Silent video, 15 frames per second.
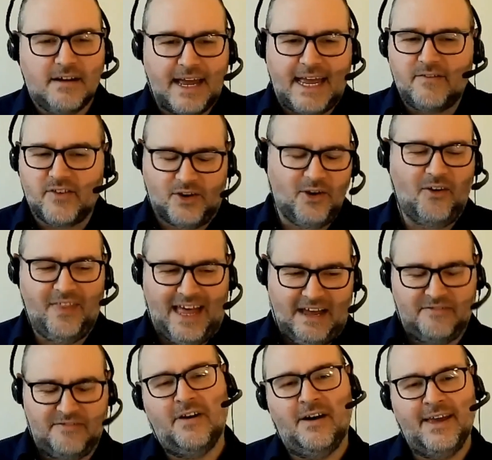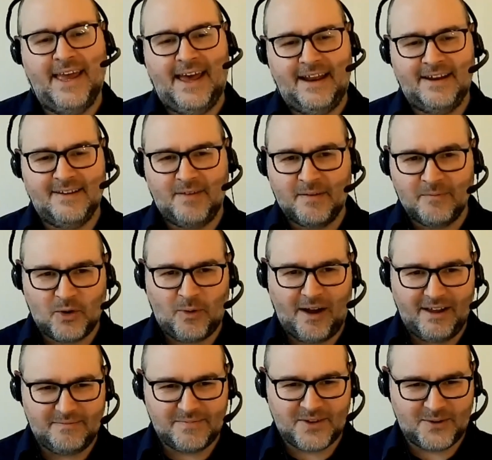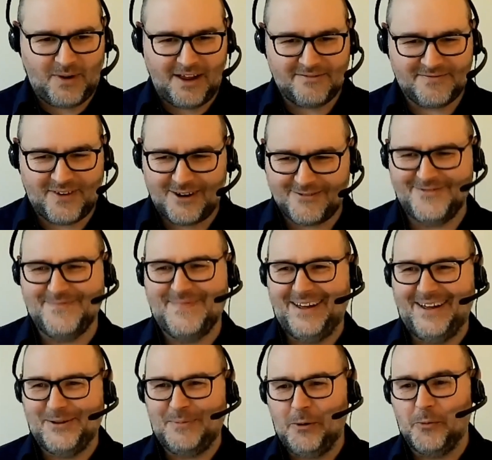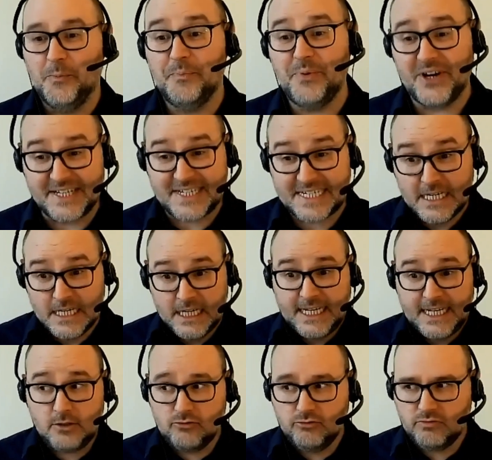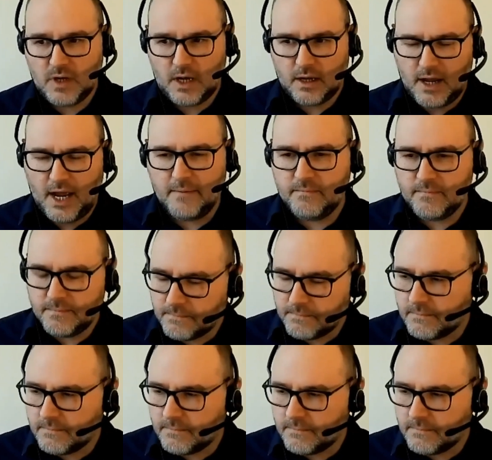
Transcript: I haven't got that far yet. I'm quite far from that at the moment, but I'm